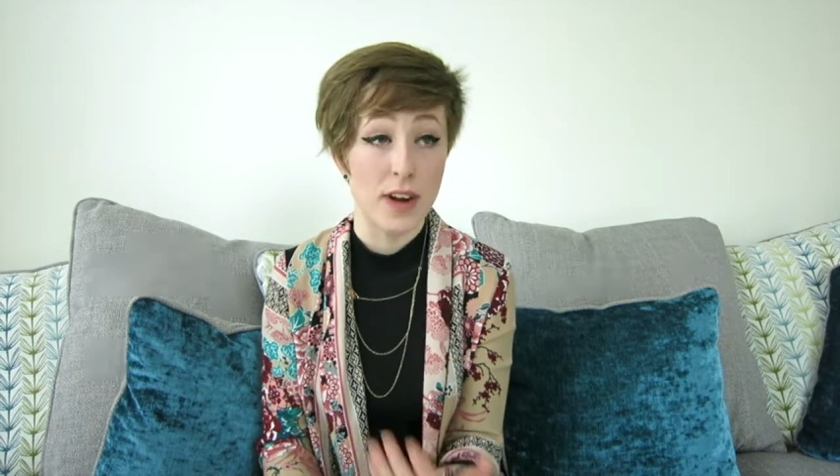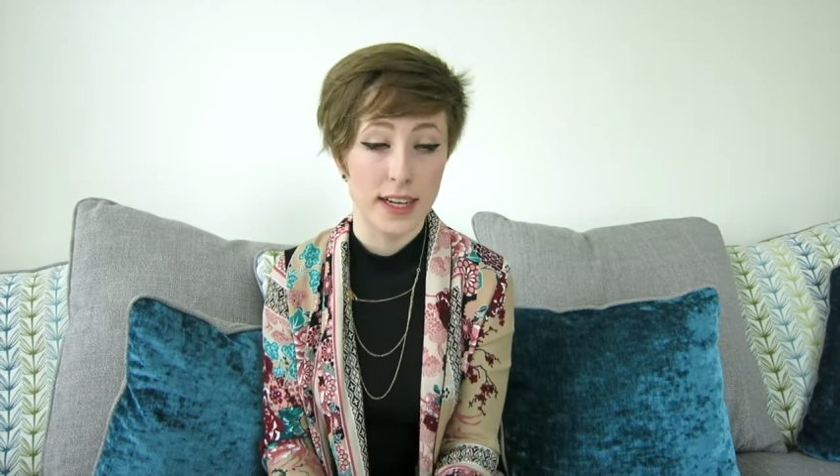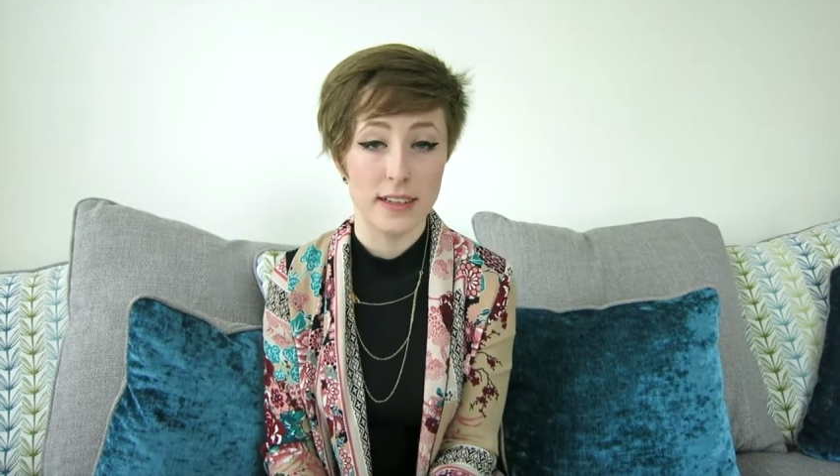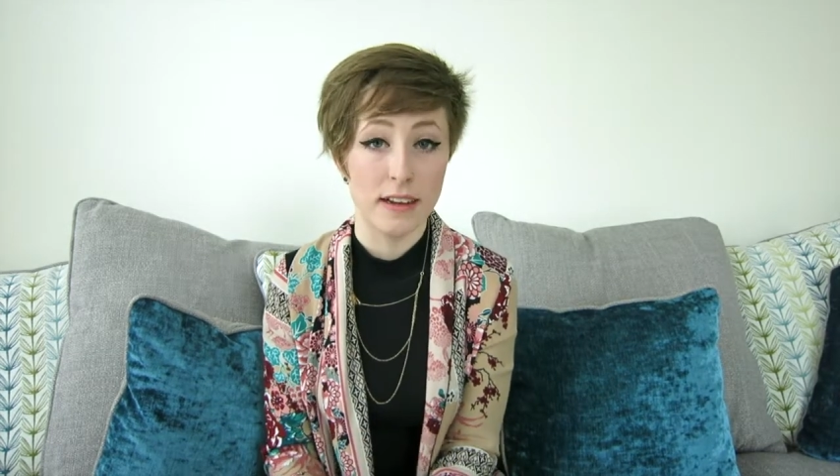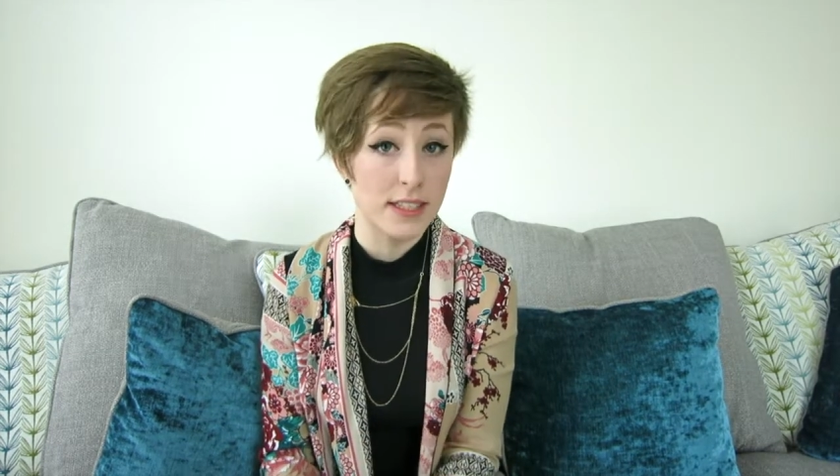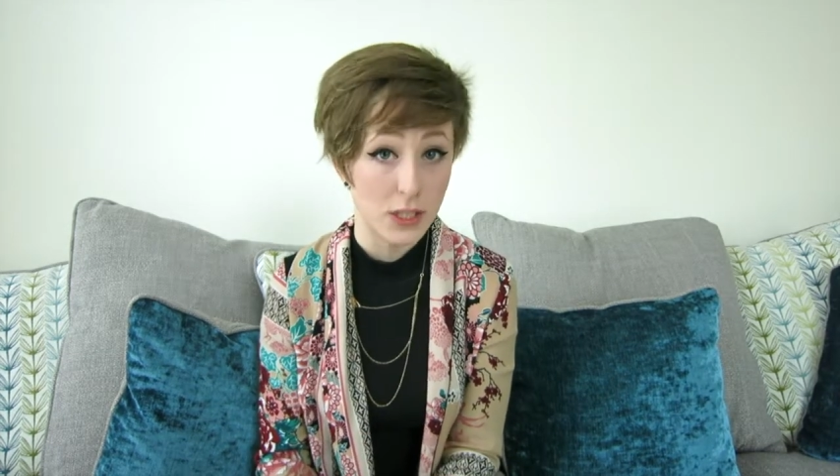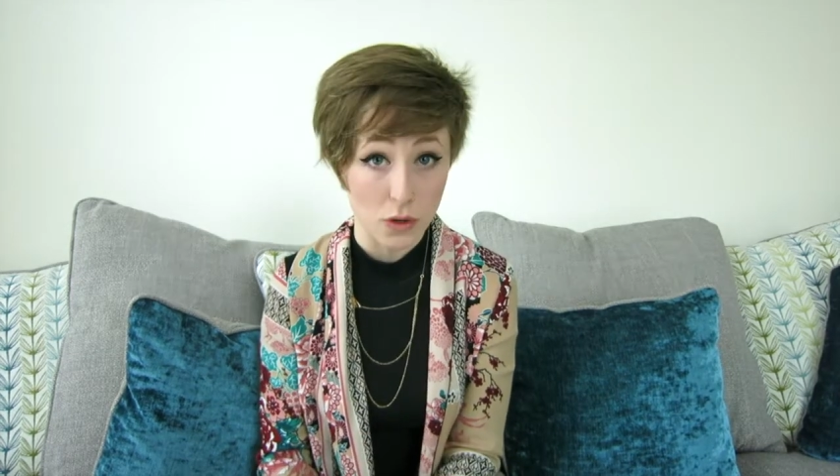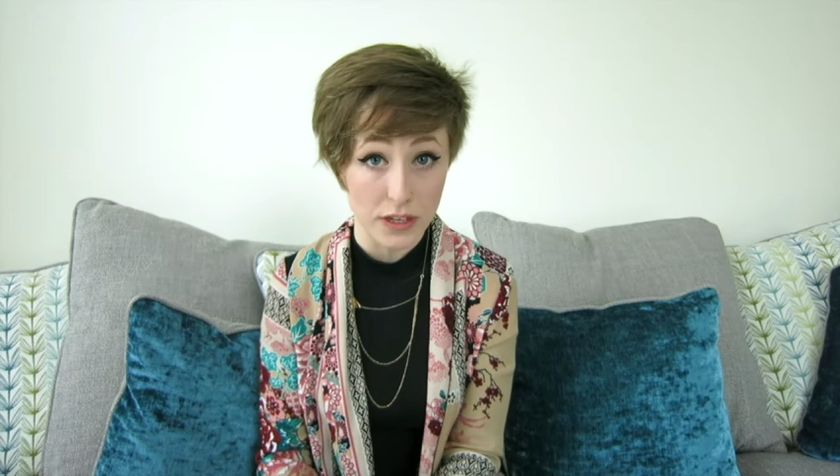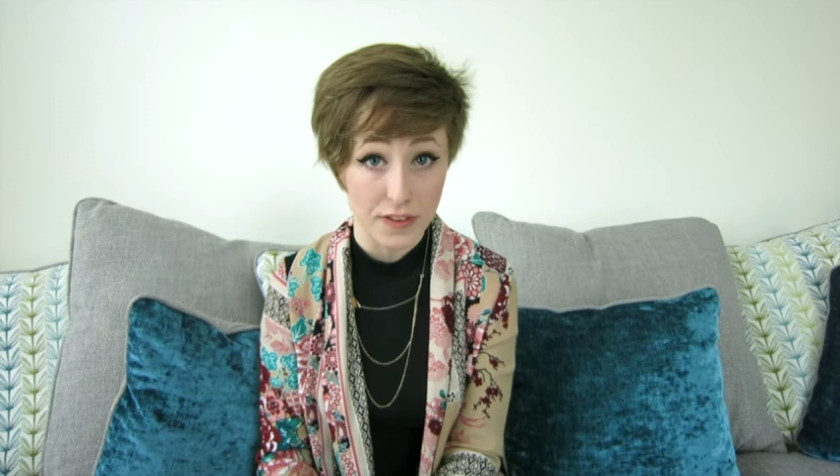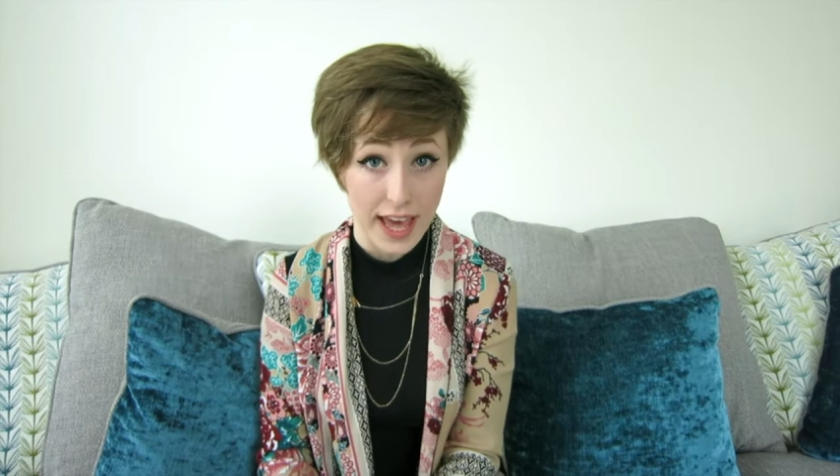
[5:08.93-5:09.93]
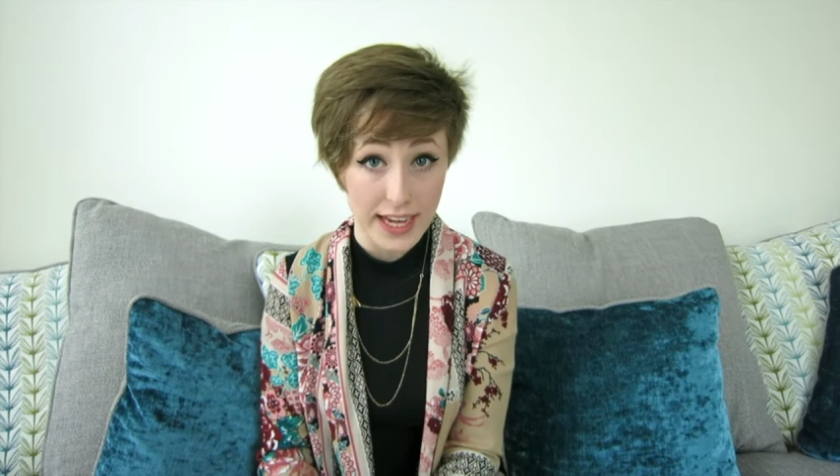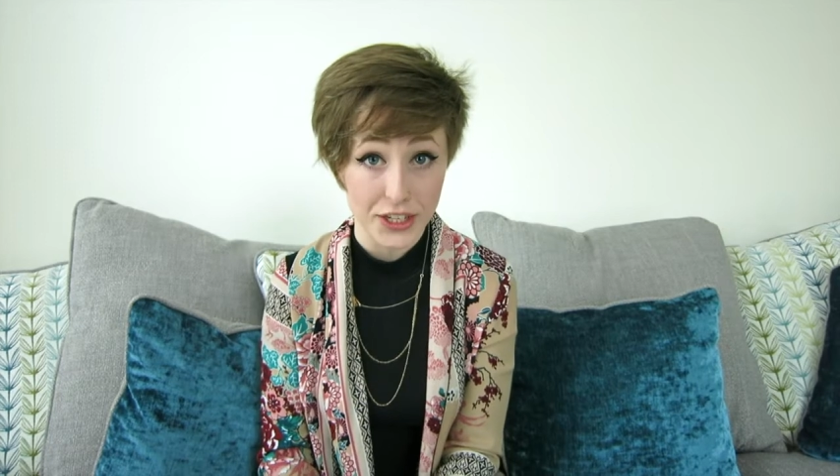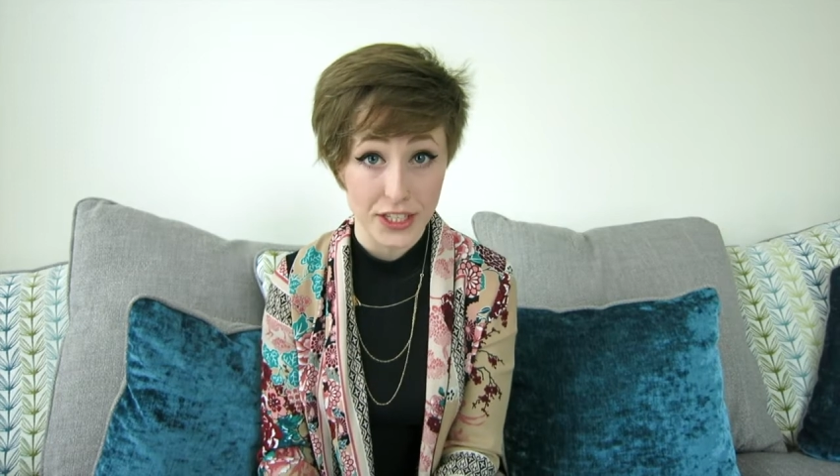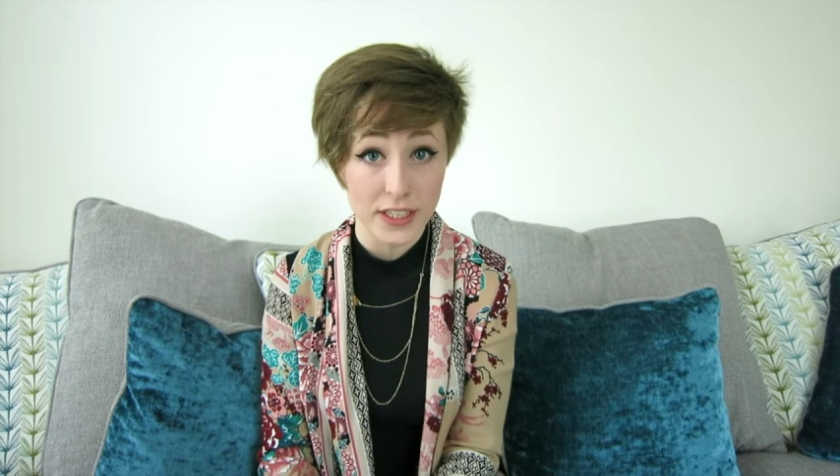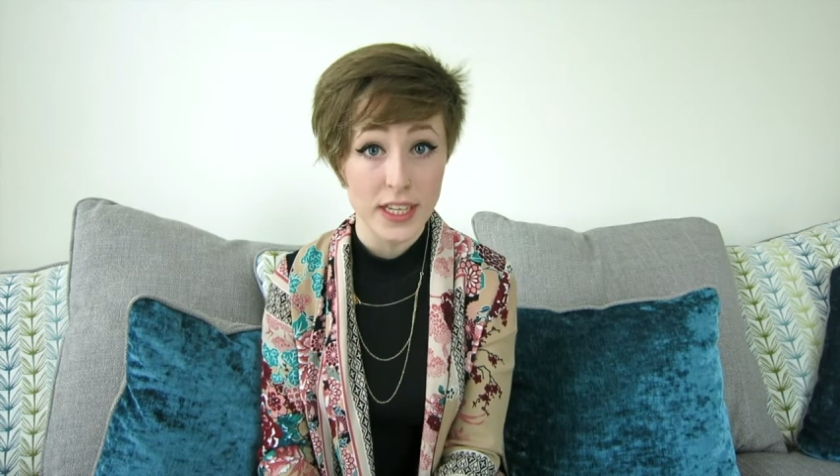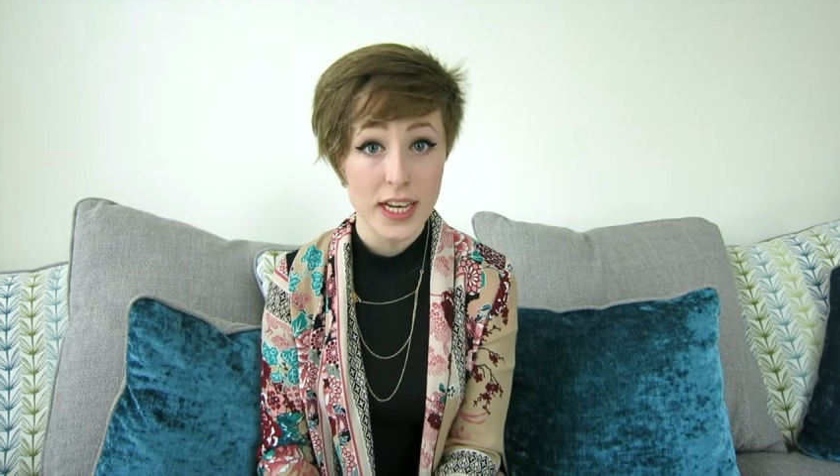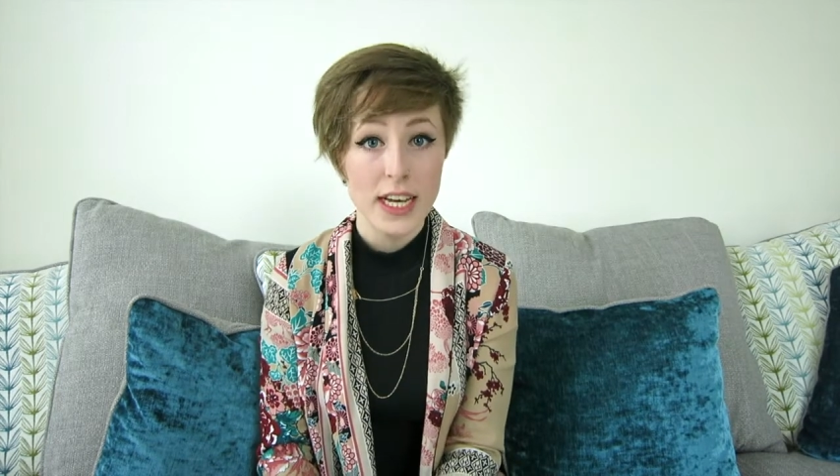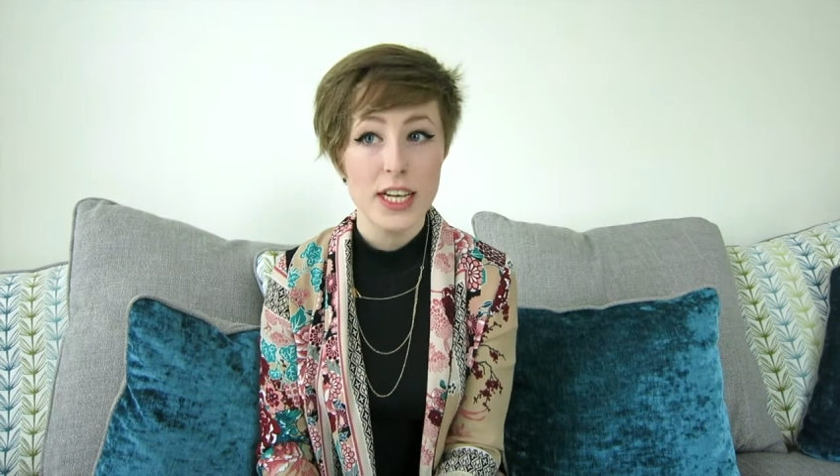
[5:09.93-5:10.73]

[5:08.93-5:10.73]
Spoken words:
recognized qualification.